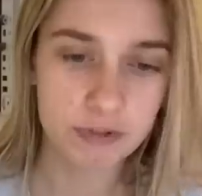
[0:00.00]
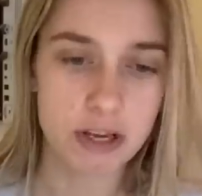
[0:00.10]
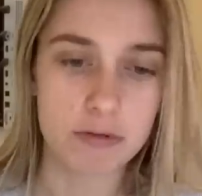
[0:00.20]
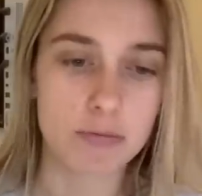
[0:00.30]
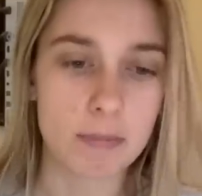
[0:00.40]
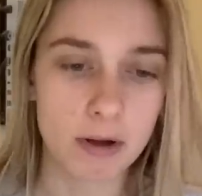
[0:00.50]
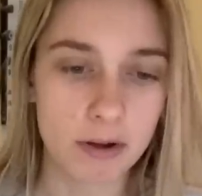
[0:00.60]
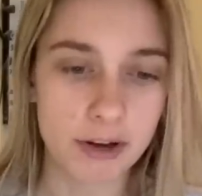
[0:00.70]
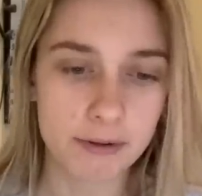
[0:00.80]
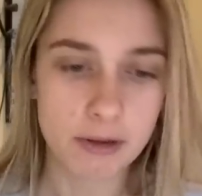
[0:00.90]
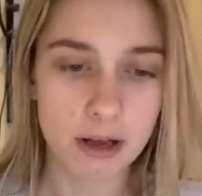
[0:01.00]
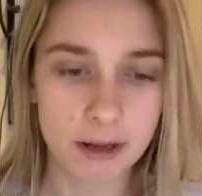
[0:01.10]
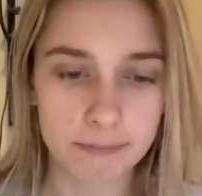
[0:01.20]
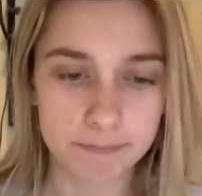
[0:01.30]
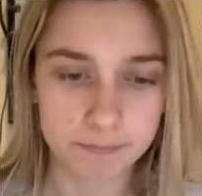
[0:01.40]
says Romano.
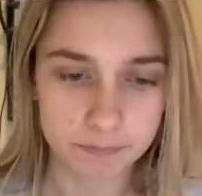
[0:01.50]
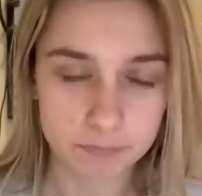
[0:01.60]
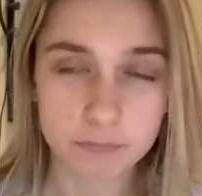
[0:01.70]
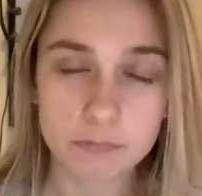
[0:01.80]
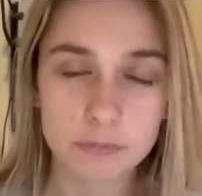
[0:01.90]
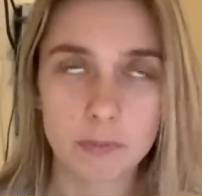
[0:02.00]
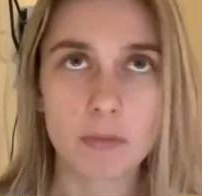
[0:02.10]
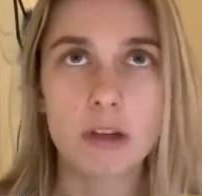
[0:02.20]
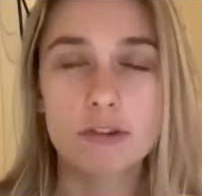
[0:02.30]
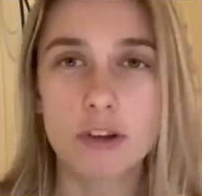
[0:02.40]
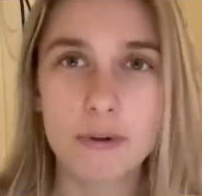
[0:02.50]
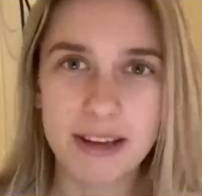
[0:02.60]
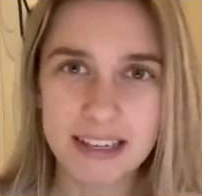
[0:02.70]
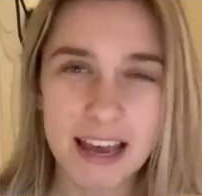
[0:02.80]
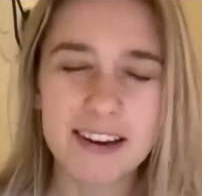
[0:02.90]
So
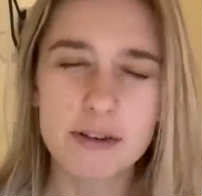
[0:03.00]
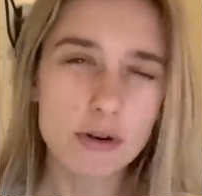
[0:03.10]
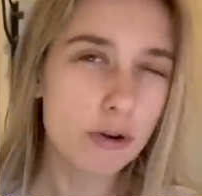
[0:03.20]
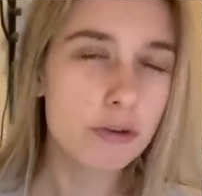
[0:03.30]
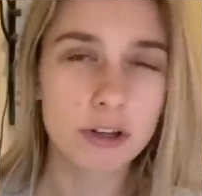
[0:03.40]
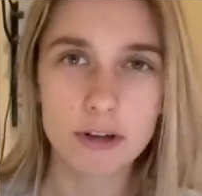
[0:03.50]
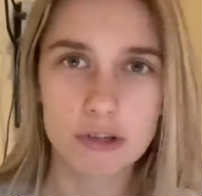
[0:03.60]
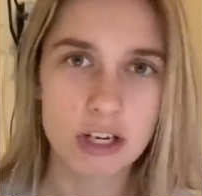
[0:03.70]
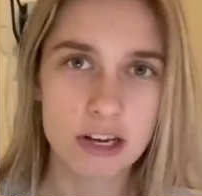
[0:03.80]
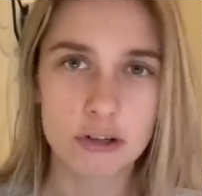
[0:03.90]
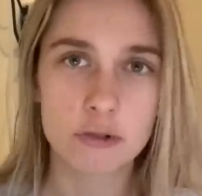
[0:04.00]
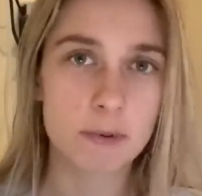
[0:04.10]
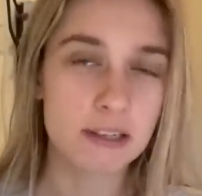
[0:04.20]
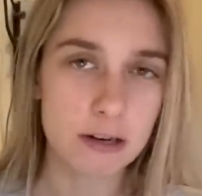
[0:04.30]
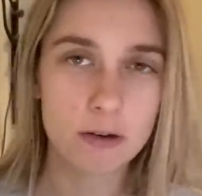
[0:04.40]
again, no negotiations,
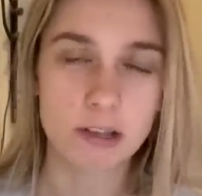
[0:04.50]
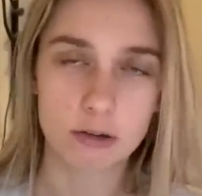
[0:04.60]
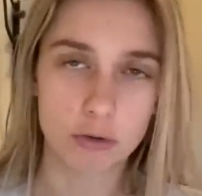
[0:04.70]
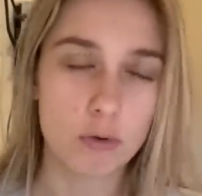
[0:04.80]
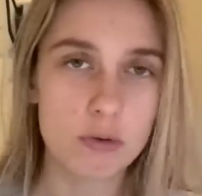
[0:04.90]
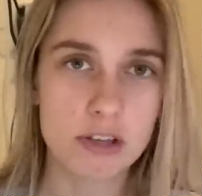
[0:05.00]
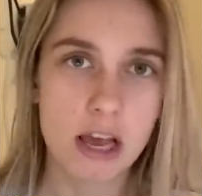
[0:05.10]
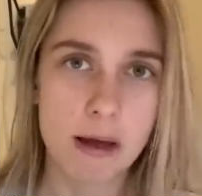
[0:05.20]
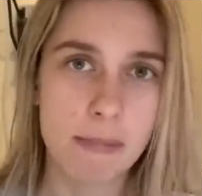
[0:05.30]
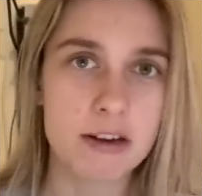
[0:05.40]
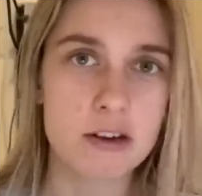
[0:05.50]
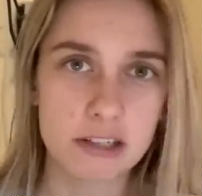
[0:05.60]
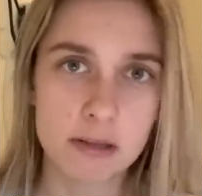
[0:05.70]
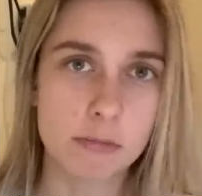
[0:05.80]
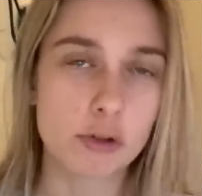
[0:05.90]
but Ten Hag had talks, Man
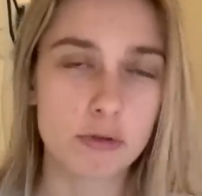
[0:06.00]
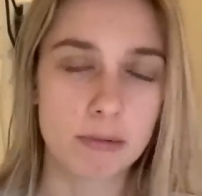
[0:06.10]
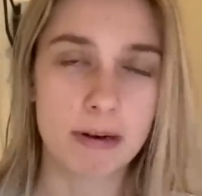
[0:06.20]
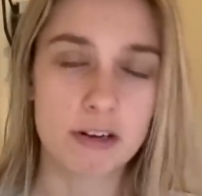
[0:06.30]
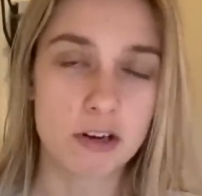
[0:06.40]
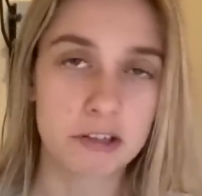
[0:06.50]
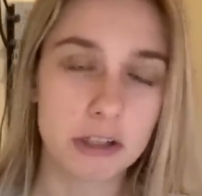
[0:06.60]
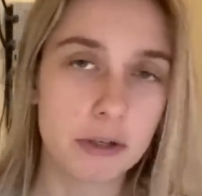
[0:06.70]
United monitoring, Man United